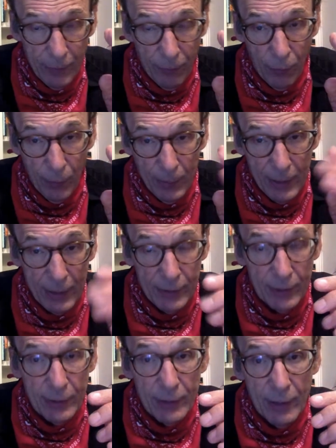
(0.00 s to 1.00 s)
4
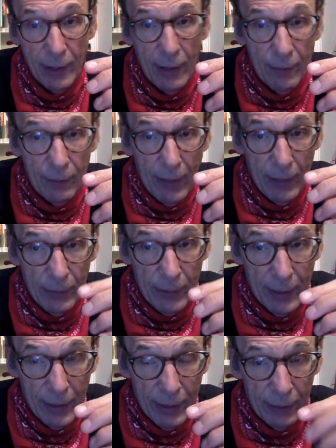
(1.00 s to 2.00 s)
pieces, find where
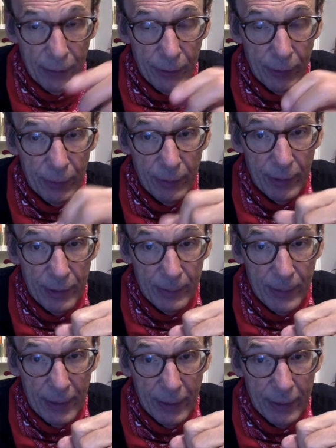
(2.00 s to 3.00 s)
the integral is
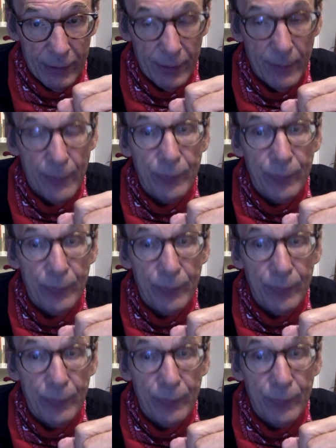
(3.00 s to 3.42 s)
biggest,